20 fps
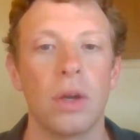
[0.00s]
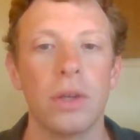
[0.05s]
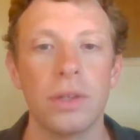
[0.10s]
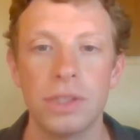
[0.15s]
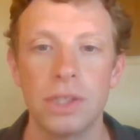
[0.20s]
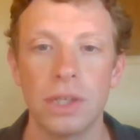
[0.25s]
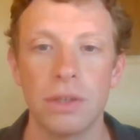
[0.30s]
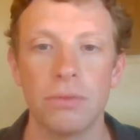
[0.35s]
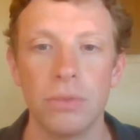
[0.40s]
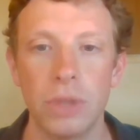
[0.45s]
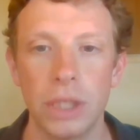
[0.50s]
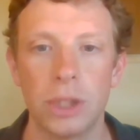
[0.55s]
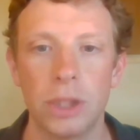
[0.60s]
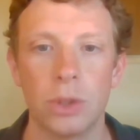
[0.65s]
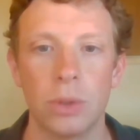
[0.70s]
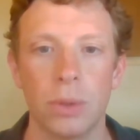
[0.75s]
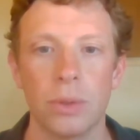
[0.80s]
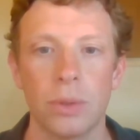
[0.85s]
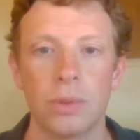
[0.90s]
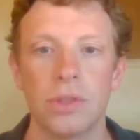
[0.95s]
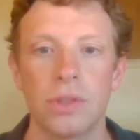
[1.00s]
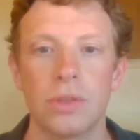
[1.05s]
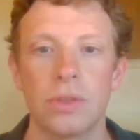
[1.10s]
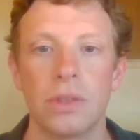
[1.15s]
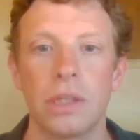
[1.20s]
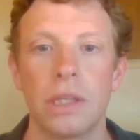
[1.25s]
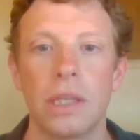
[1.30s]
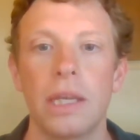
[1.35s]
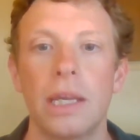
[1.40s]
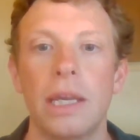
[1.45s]
Protestant rituals.
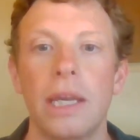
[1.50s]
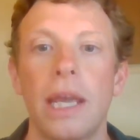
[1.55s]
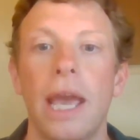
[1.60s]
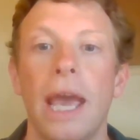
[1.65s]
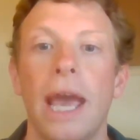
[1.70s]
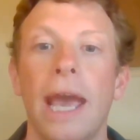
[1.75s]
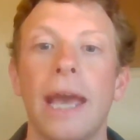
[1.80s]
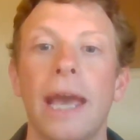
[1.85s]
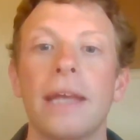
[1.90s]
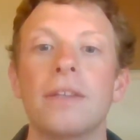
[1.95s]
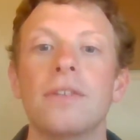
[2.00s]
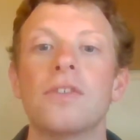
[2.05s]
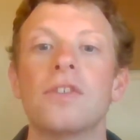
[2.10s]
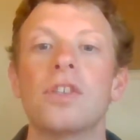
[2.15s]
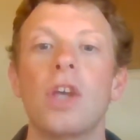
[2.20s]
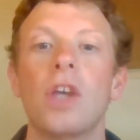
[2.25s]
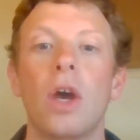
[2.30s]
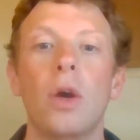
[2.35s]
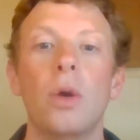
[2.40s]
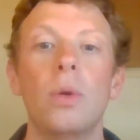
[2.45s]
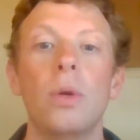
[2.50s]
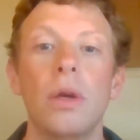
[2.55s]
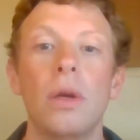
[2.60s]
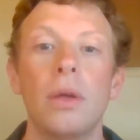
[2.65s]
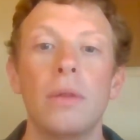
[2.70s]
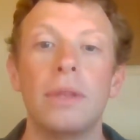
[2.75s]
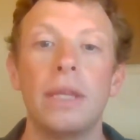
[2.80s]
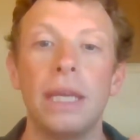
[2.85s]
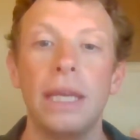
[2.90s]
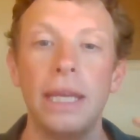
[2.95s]
And so
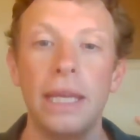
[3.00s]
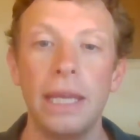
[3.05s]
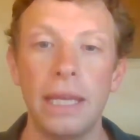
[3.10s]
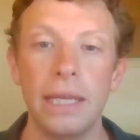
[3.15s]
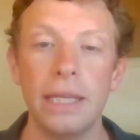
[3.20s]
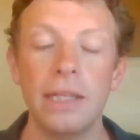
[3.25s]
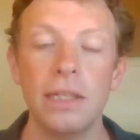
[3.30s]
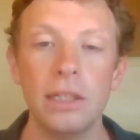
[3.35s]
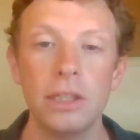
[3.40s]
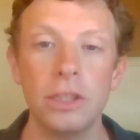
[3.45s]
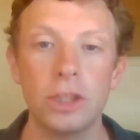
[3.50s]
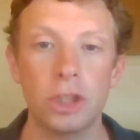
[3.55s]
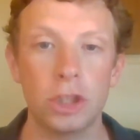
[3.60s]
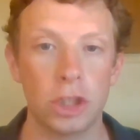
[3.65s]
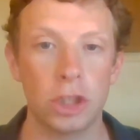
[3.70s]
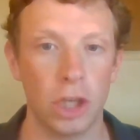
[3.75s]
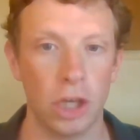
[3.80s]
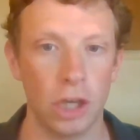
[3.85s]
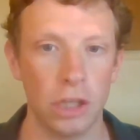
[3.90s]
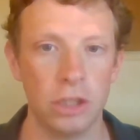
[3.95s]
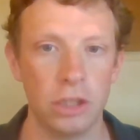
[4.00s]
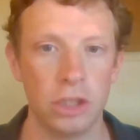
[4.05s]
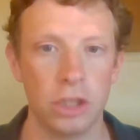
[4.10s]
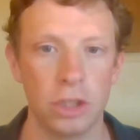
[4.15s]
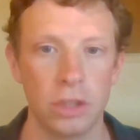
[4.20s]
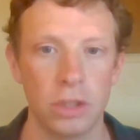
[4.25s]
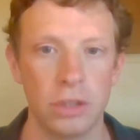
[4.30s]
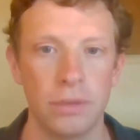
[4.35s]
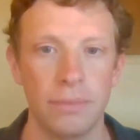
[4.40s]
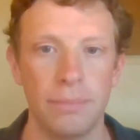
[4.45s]
the English
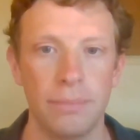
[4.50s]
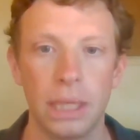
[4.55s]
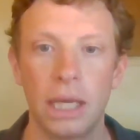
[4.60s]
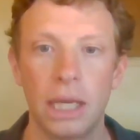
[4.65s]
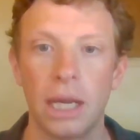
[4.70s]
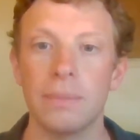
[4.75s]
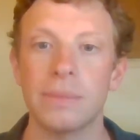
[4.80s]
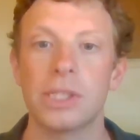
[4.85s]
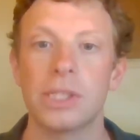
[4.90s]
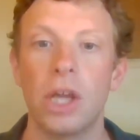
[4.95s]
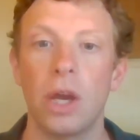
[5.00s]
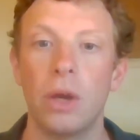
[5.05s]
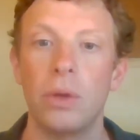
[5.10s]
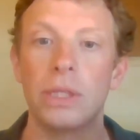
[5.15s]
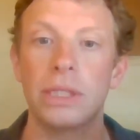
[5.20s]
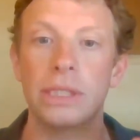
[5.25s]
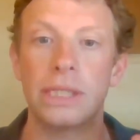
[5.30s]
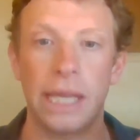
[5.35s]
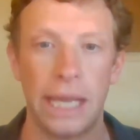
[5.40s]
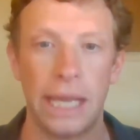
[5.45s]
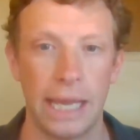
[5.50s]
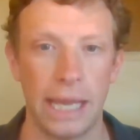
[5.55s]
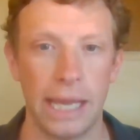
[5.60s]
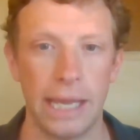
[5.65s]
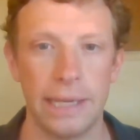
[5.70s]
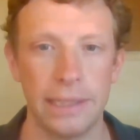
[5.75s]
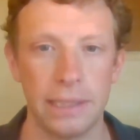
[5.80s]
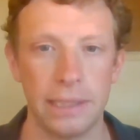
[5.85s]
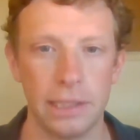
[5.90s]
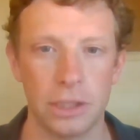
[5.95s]
church becomes known as the
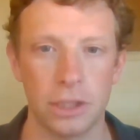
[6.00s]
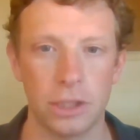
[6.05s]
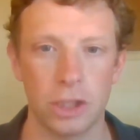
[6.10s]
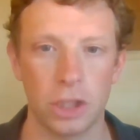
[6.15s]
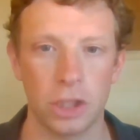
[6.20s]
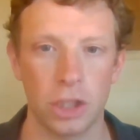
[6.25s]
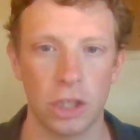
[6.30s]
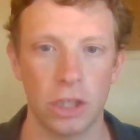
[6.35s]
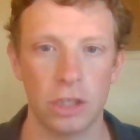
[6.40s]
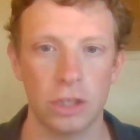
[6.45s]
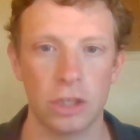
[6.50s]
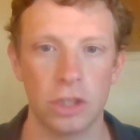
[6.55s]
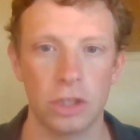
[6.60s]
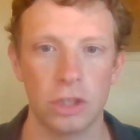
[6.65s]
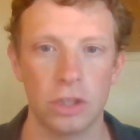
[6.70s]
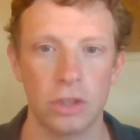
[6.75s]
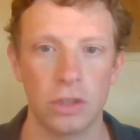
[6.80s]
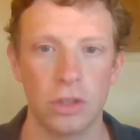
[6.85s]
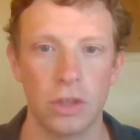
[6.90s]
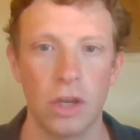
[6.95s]
Anglican Church.